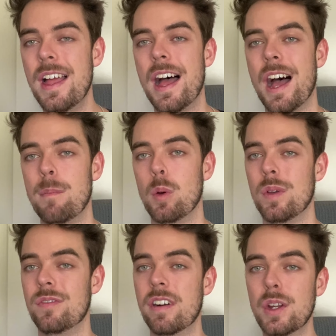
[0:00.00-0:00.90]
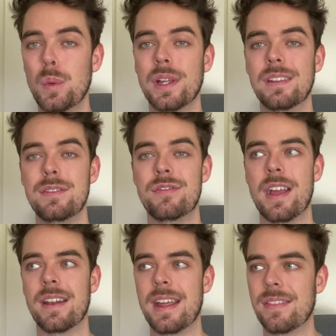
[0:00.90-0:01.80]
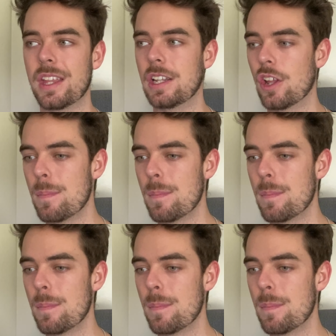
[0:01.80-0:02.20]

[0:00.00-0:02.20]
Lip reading: But we very quickly found out that a lot of